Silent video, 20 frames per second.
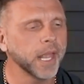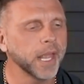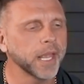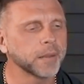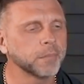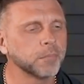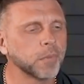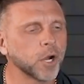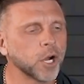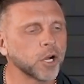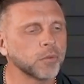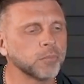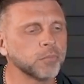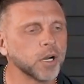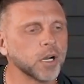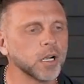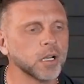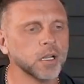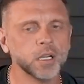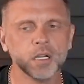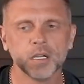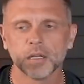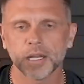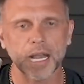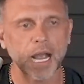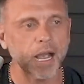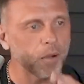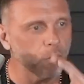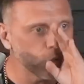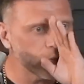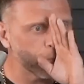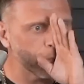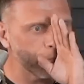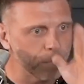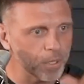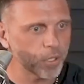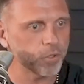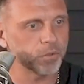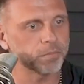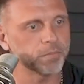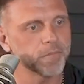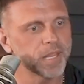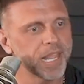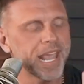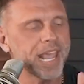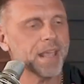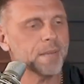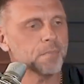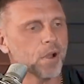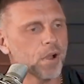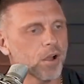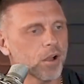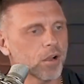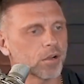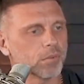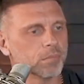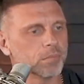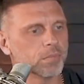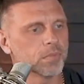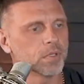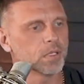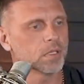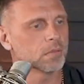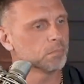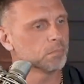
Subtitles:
Hey, Barbara. Like, I want them, boom. Hey, Barb.